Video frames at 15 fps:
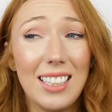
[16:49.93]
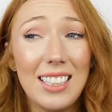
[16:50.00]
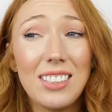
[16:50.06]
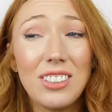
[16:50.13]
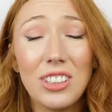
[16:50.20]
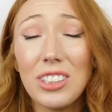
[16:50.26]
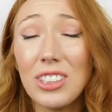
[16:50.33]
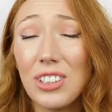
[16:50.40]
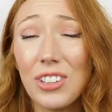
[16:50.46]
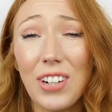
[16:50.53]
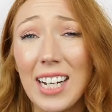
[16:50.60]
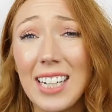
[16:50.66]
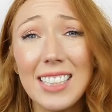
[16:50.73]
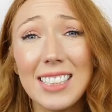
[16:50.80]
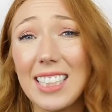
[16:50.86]
it's just
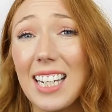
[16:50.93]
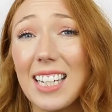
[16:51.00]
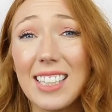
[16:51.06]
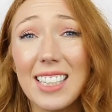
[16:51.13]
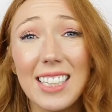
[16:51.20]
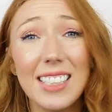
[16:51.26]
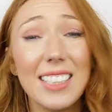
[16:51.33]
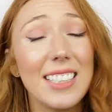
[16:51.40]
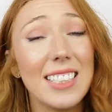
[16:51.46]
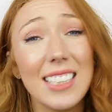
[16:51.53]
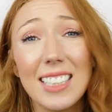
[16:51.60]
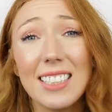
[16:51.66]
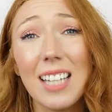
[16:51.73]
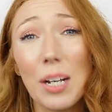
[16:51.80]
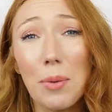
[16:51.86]
crazy. And then at the
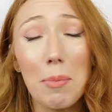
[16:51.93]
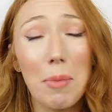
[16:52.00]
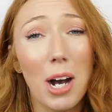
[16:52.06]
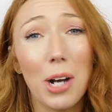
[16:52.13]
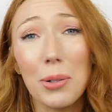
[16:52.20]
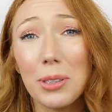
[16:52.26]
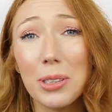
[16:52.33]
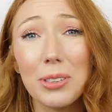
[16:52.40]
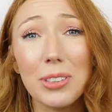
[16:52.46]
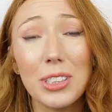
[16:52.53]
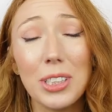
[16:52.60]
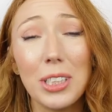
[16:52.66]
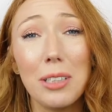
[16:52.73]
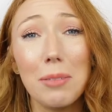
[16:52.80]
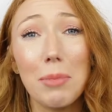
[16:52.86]
6 hour mark when I was
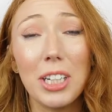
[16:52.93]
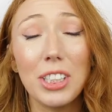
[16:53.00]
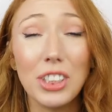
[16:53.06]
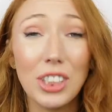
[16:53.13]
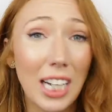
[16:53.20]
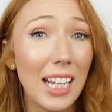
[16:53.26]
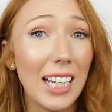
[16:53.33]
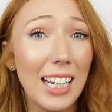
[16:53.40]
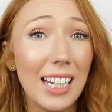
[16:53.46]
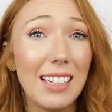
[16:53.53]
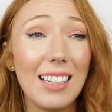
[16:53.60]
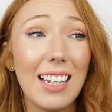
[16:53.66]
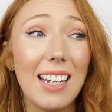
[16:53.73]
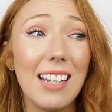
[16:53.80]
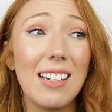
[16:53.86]
doing my
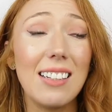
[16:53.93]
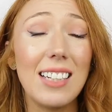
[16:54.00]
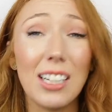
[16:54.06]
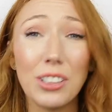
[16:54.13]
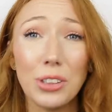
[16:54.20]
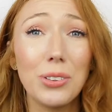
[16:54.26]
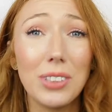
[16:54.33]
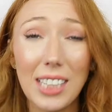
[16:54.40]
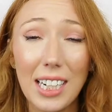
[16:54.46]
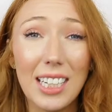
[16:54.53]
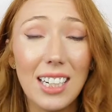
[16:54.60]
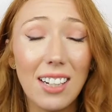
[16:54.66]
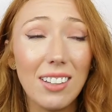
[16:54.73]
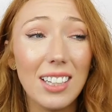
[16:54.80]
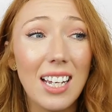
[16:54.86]
check-in in natural
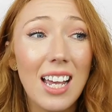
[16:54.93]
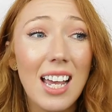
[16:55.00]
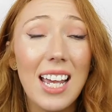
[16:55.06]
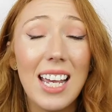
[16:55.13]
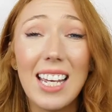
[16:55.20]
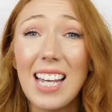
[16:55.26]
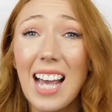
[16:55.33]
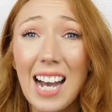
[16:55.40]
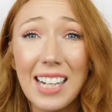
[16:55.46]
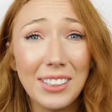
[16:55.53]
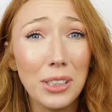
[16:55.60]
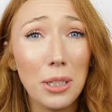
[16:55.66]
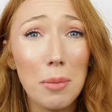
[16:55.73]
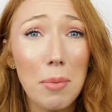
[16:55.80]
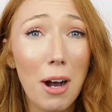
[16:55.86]
daylight, it
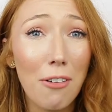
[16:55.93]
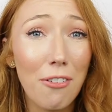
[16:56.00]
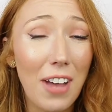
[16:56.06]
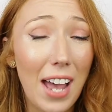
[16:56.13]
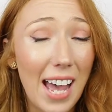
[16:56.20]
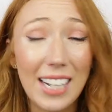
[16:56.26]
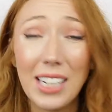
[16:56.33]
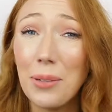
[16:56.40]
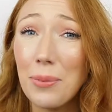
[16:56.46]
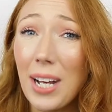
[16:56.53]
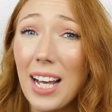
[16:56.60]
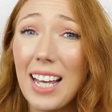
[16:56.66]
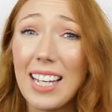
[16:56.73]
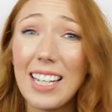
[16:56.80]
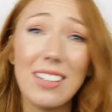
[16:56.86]
hadn't come off
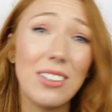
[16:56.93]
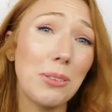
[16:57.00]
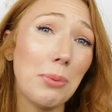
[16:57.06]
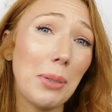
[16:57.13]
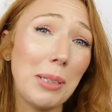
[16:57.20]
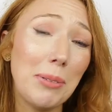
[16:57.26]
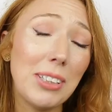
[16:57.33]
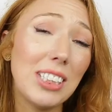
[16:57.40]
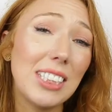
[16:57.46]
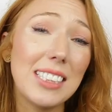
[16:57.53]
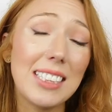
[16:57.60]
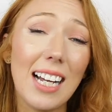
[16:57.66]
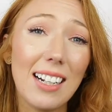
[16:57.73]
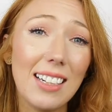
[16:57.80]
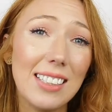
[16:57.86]
anywhere. It looked pretty much
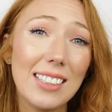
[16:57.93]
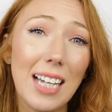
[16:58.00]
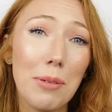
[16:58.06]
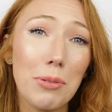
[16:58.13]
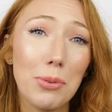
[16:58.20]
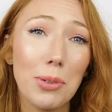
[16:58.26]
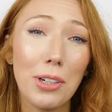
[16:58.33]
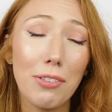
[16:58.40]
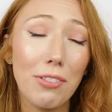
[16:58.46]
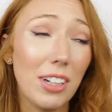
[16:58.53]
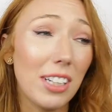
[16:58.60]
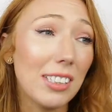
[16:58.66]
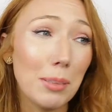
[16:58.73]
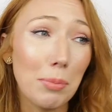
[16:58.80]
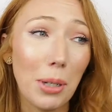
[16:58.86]
exactly the same as when I
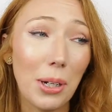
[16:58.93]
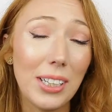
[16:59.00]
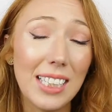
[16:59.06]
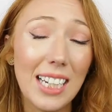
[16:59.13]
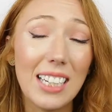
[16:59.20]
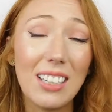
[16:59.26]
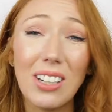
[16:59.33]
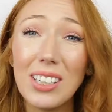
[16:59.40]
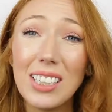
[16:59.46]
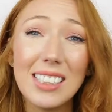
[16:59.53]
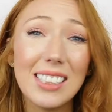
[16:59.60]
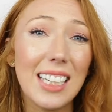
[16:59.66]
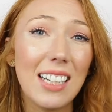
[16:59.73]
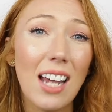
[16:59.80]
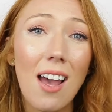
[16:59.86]
first applied it, and like I
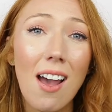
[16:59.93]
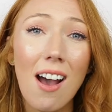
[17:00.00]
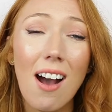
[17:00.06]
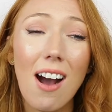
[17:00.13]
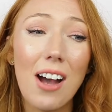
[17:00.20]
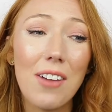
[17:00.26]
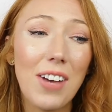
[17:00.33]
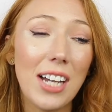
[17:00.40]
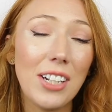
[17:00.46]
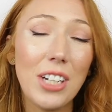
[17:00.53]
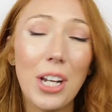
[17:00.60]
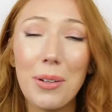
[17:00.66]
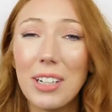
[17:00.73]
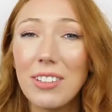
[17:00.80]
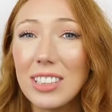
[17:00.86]
said, I've had
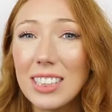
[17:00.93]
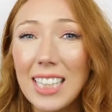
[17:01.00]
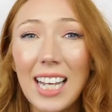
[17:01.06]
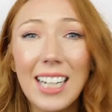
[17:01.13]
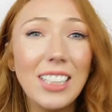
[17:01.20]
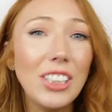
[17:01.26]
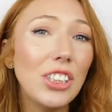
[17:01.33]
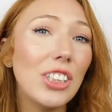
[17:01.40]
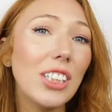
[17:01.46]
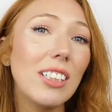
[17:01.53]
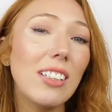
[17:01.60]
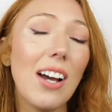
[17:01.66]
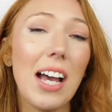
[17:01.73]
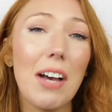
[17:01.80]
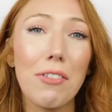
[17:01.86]
no
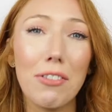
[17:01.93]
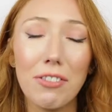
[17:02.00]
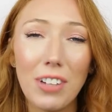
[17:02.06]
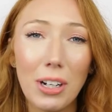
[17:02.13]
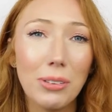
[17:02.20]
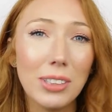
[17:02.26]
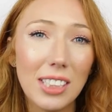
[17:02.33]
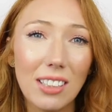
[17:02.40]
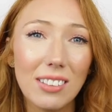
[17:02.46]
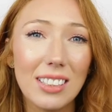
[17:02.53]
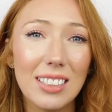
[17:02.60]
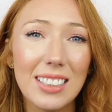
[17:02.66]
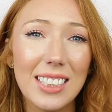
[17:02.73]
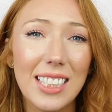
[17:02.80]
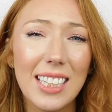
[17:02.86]
irritation, I haven't felt it on
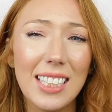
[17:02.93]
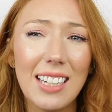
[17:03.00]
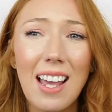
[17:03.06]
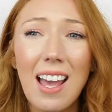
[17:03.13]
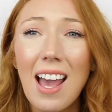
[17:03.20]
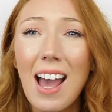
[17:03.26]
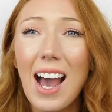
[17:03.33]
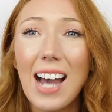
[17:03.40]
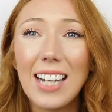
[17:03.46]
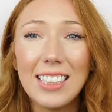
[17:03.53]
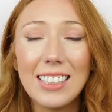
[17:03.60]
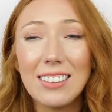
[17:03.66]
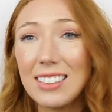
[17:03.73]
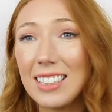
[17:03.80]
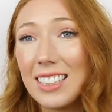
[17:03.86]
the skin, and
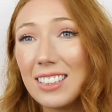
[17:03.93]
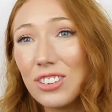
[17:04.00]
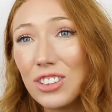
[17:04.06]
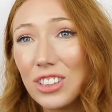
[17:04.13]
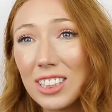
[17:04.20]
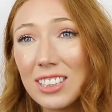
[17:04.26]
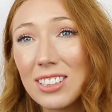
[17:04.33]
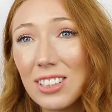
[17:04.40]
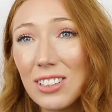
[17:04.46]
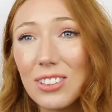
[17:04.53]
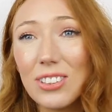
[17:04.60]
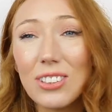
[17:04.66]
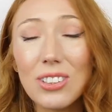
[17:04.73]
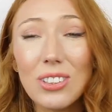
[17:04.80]
it just looks